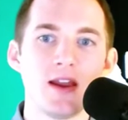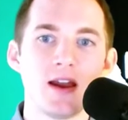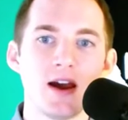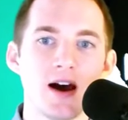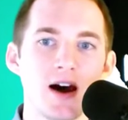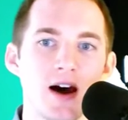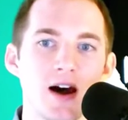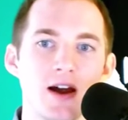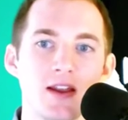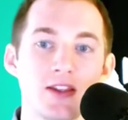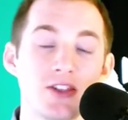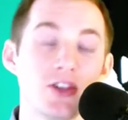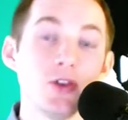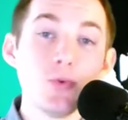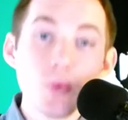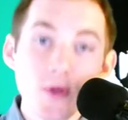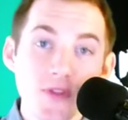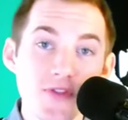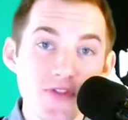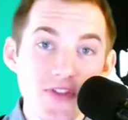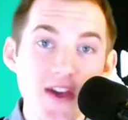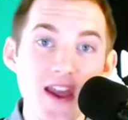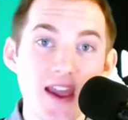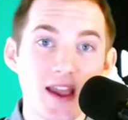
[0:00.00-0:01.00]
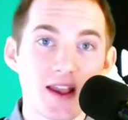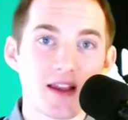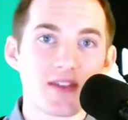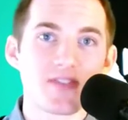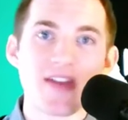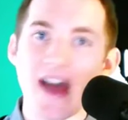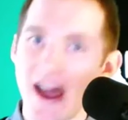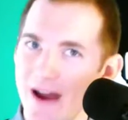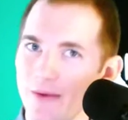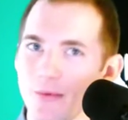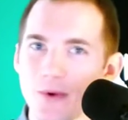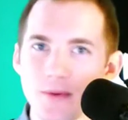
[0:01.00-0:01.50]
Uh, you would think
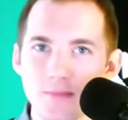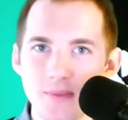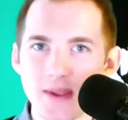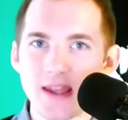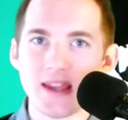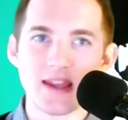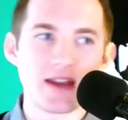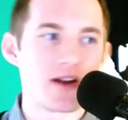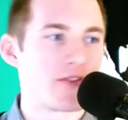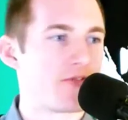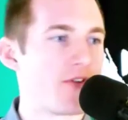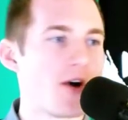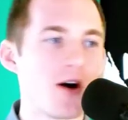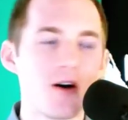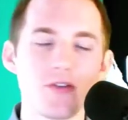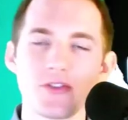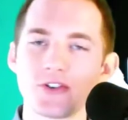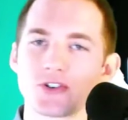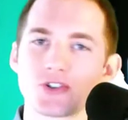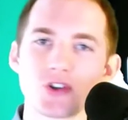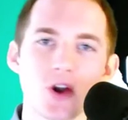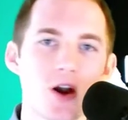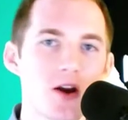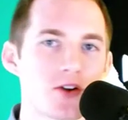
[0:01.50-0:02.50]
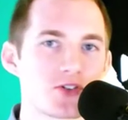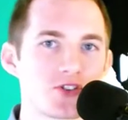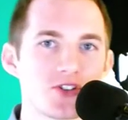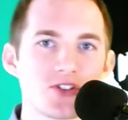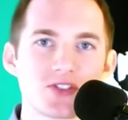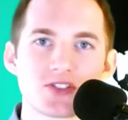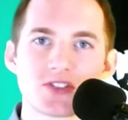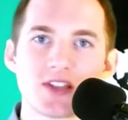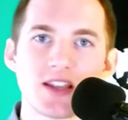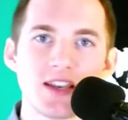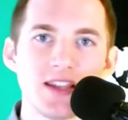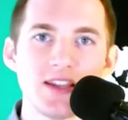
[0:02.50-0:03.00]
that would be, of all the
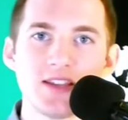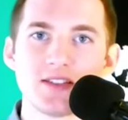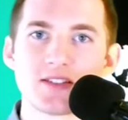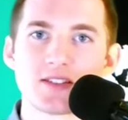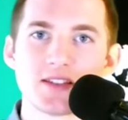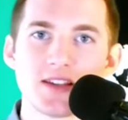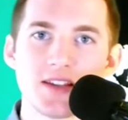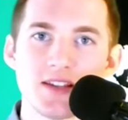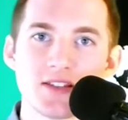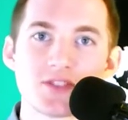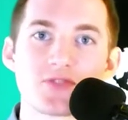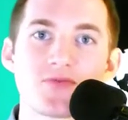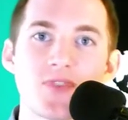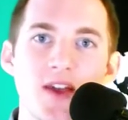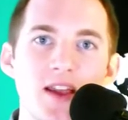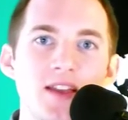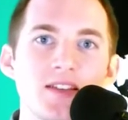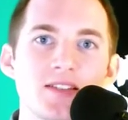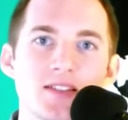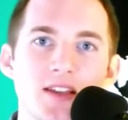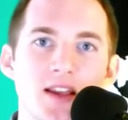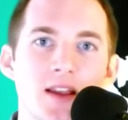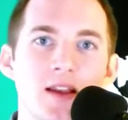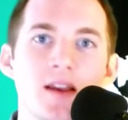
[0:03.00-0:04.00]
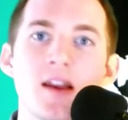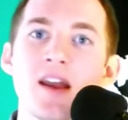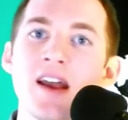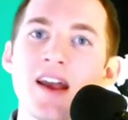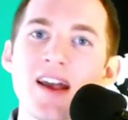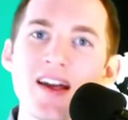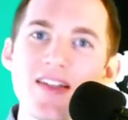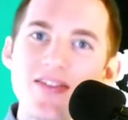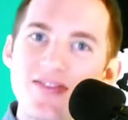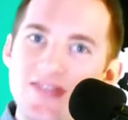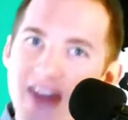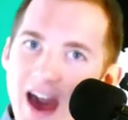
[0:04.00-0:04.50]
charges that he's he's facing,
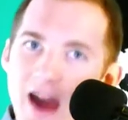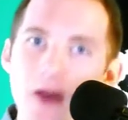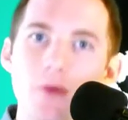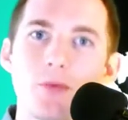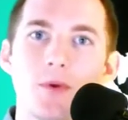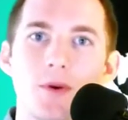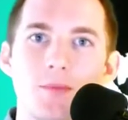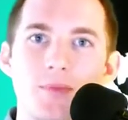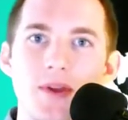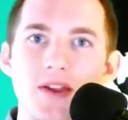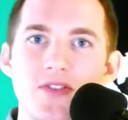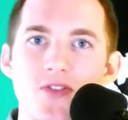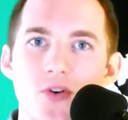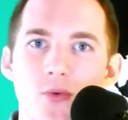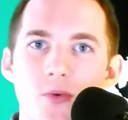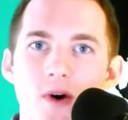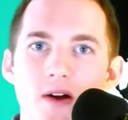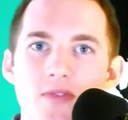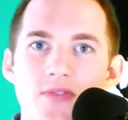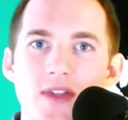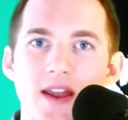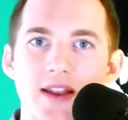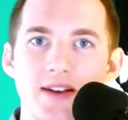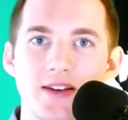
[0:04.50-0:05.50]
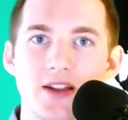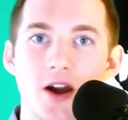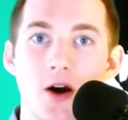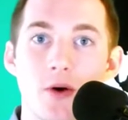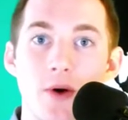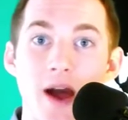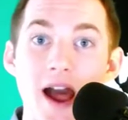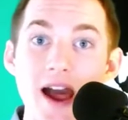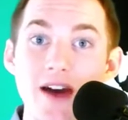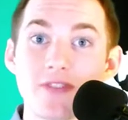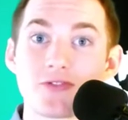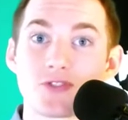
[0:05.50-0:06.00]
that would be the one they'd go
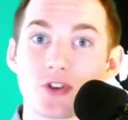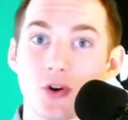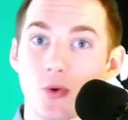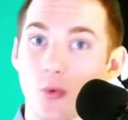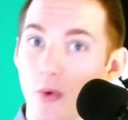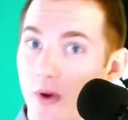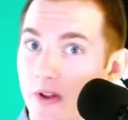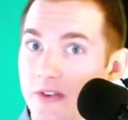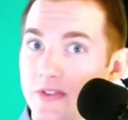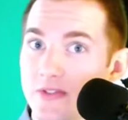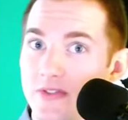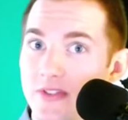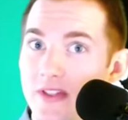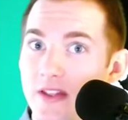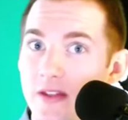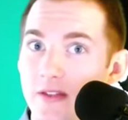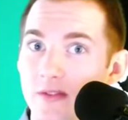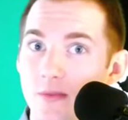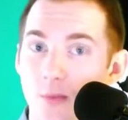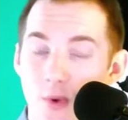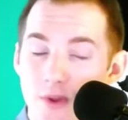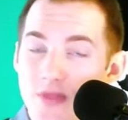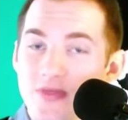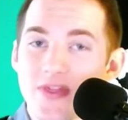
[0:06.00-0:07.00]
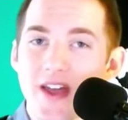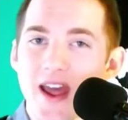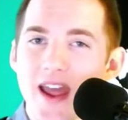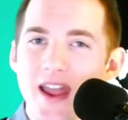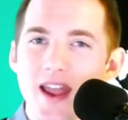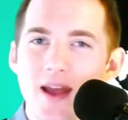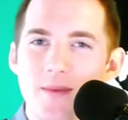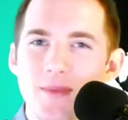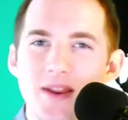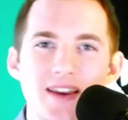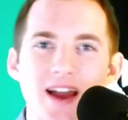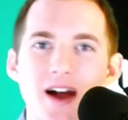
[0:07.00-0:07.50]
after, wouldn't it? Wouldn't they?
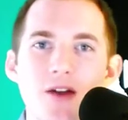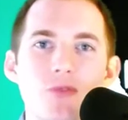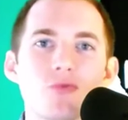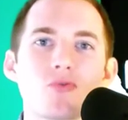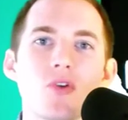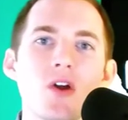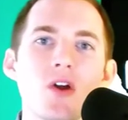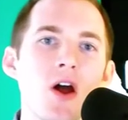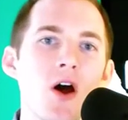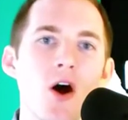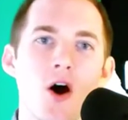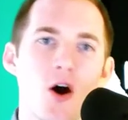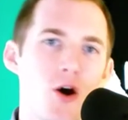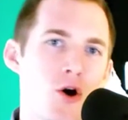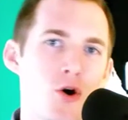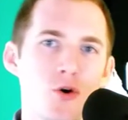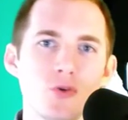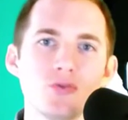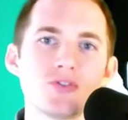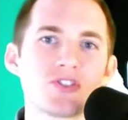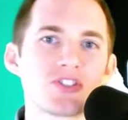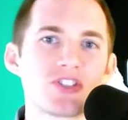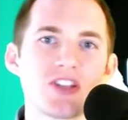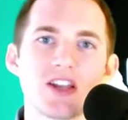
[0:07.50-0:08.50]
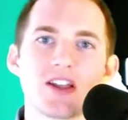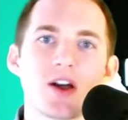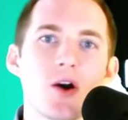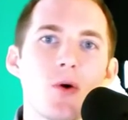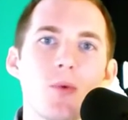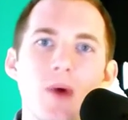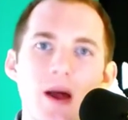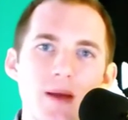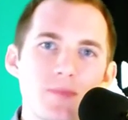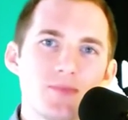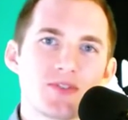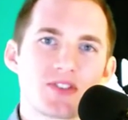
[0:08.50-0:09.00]
I mean, not hosting a
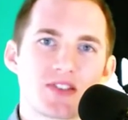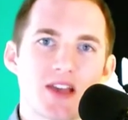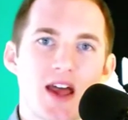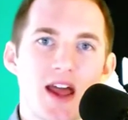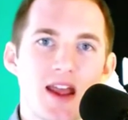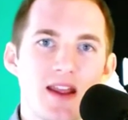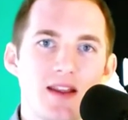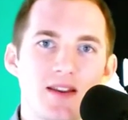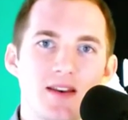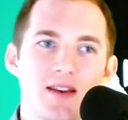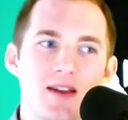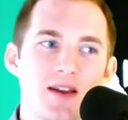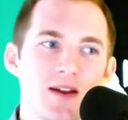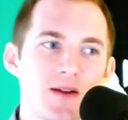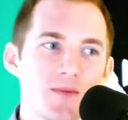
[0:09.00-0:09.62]
website.